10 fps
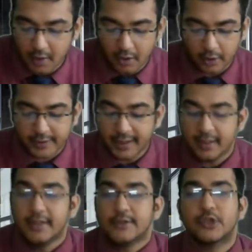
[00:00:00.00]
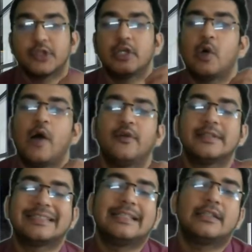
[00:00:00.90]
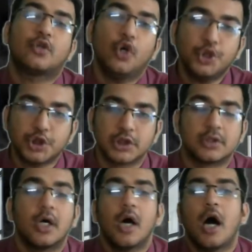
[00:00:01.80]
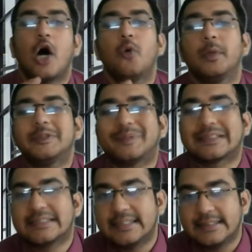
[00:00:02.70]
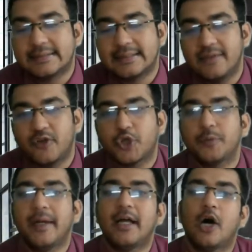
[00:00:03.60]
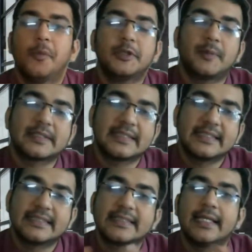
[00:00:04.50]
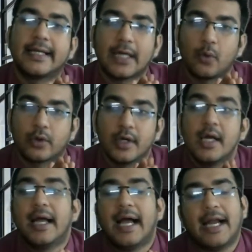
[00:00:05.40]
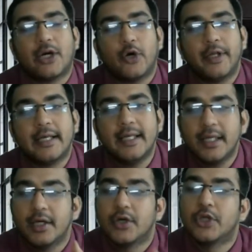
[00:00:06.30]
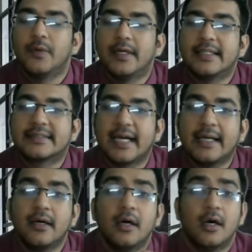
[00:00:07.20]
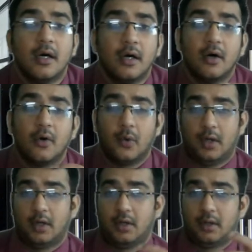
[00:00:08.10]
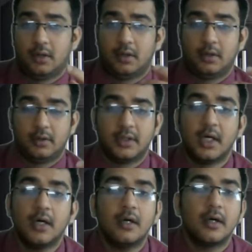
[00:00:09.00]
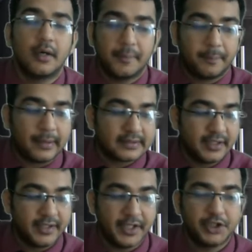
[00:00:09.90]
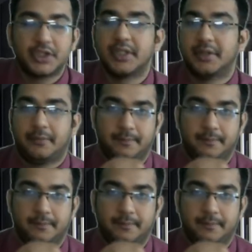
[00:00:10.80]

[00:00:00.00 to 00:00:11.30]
Okay, so you have to see in a question how much percentage is self occupied, how much percentage is let out. Accordingly, you will decide the percentage here.